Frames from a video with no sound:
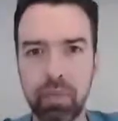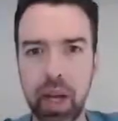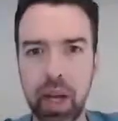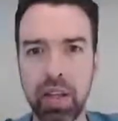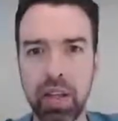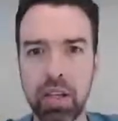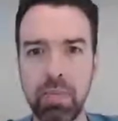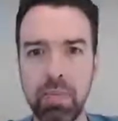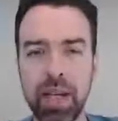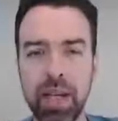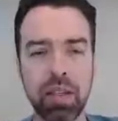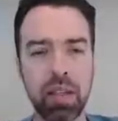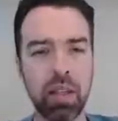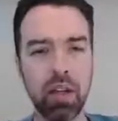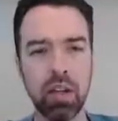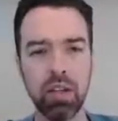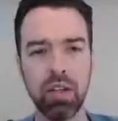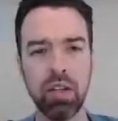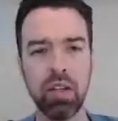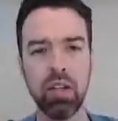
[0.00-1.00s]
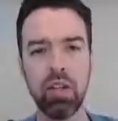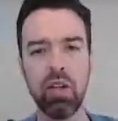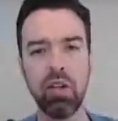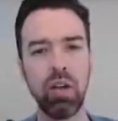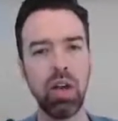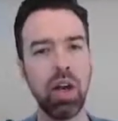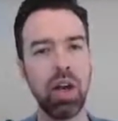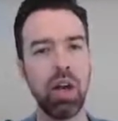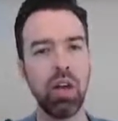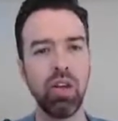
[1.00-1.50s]
and this means a lot to you,
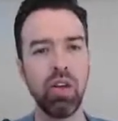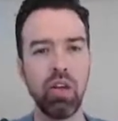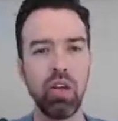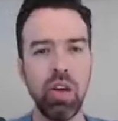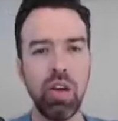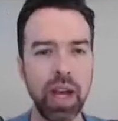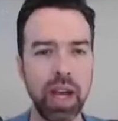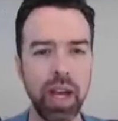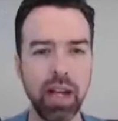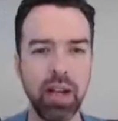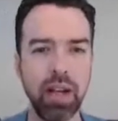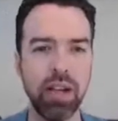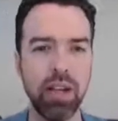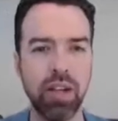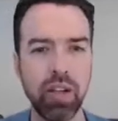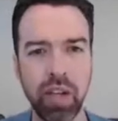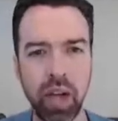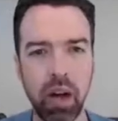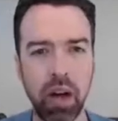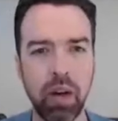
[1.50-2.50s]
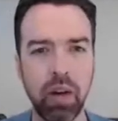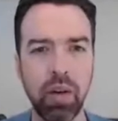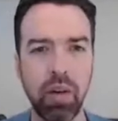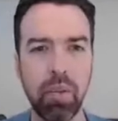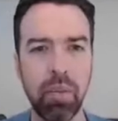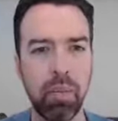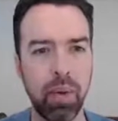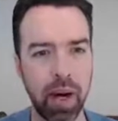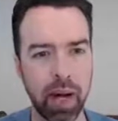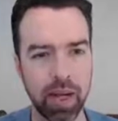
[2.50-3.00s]
you need to go and
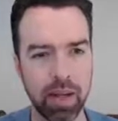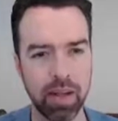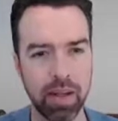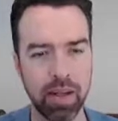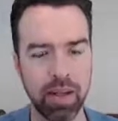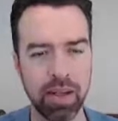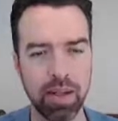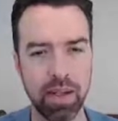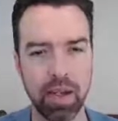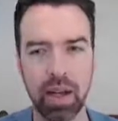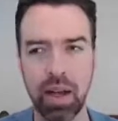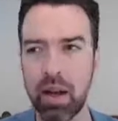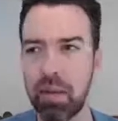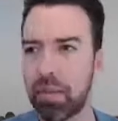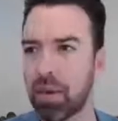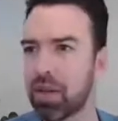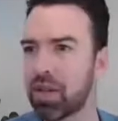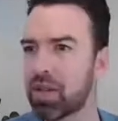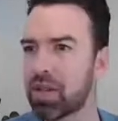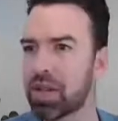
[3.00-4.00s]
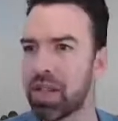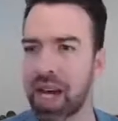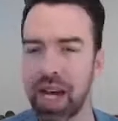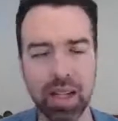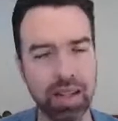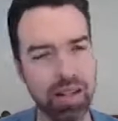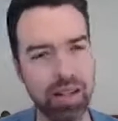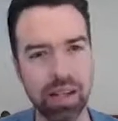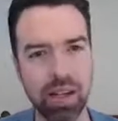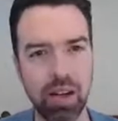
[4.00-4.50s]
practice, because
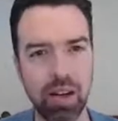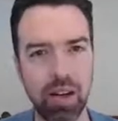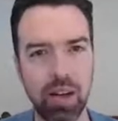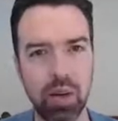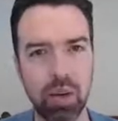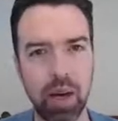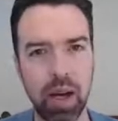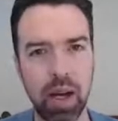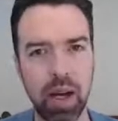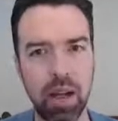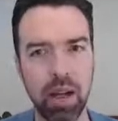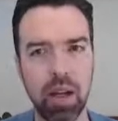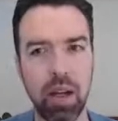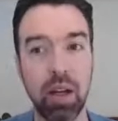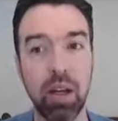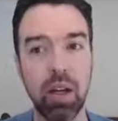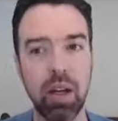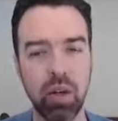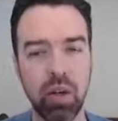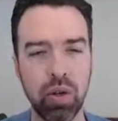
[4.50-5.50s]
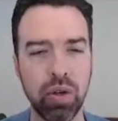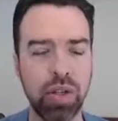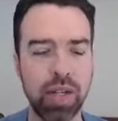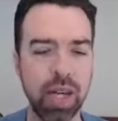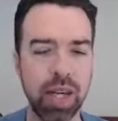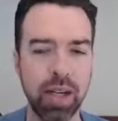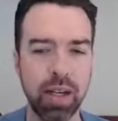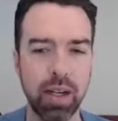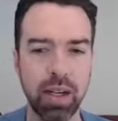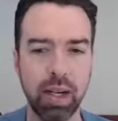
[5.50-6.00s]
that's the only way your
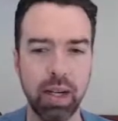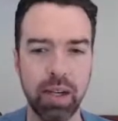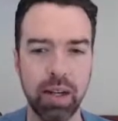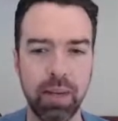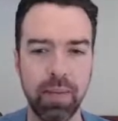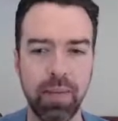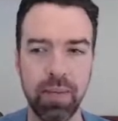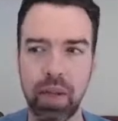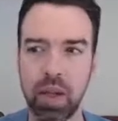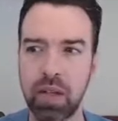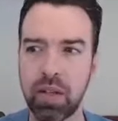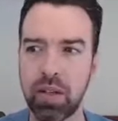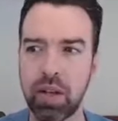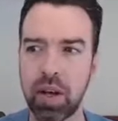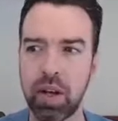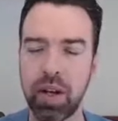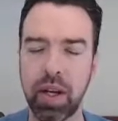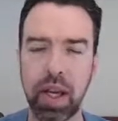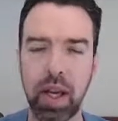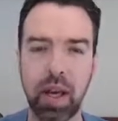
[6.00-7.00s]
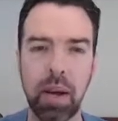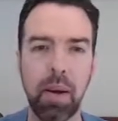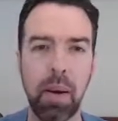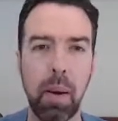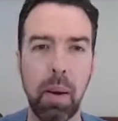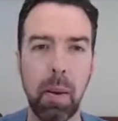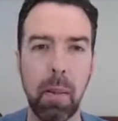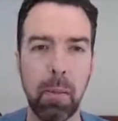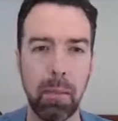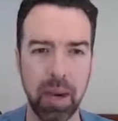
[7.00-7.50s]
technique is going to get
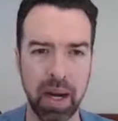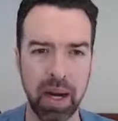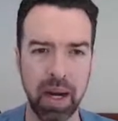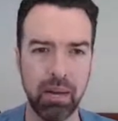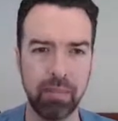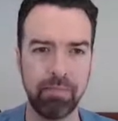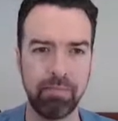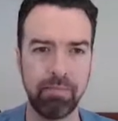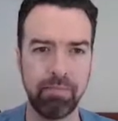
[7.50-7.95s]
better.